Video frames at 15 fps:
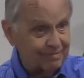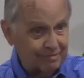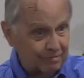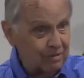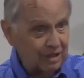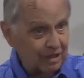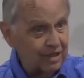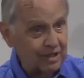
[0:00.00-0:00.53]

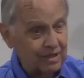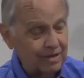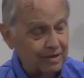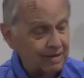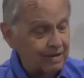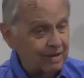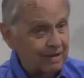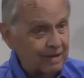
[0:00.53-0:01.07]
really
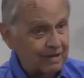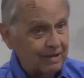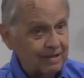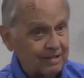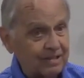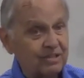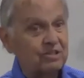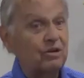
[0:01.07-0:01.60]

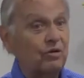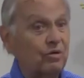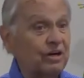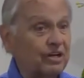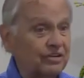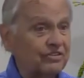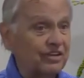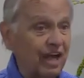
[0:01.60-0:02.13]

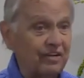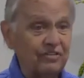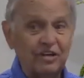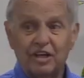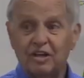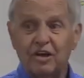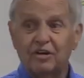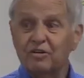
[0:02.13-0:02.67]

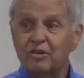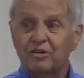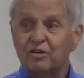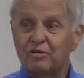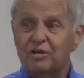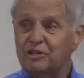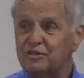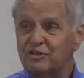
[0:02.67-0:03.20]
criticizing younger
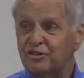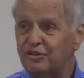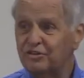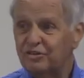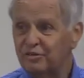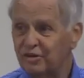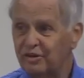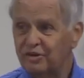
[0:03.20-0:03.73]

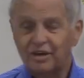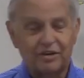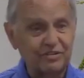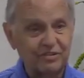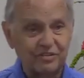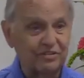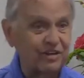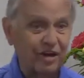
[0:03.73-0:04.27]
Christians who in their
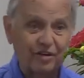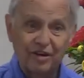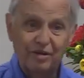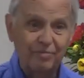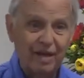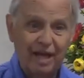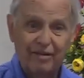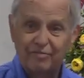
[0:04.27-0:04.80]
sincerity
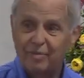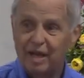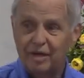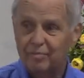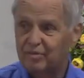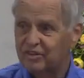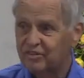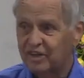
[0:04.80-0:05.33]
may have made
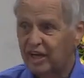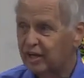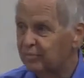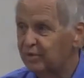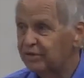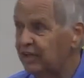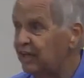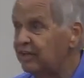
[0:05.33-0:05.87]
a
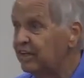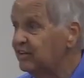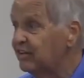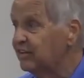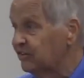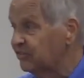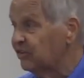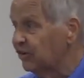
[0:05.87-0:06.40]
mistake, but they didn't
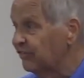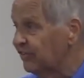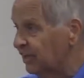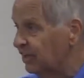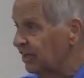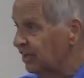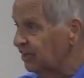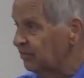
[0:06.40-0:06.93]
deserve
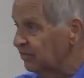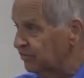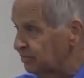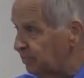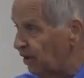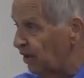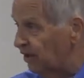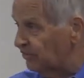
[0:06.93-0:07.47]
the
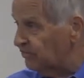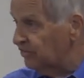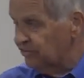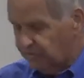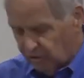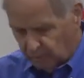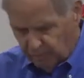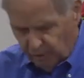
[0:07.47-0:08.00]
response. And
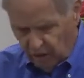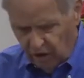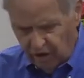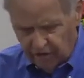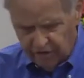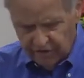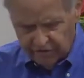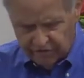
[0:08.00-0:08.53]
so
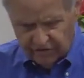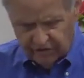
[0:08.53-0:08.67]
Paul is